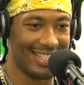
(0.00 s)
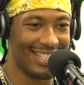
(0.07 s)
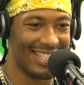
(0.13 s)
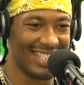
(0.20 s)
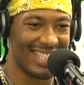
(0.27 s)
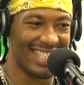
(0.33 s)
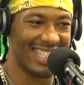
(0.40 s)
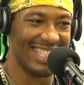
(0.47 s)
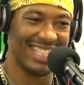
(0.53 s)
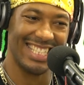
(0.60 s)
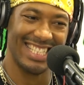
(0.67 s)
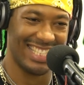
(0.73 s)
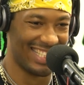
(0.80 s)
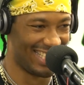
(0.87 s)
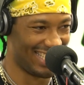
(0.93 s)

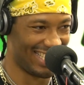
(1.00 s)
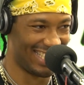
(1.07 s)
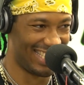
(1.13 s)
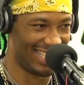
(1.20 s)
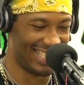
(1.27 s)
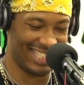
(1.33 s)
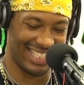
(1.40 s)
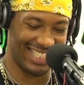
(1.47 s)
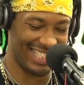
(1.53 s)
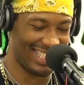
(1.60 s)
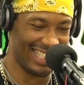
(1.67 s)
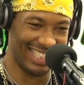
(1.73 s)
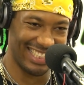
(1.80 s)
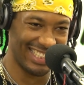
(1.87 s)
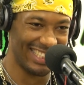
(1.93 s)
Yeah. That. So
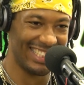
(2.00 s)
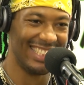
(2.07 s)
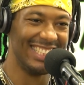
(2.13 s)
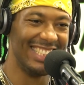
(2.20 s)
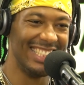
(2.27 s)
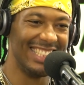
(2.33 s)
you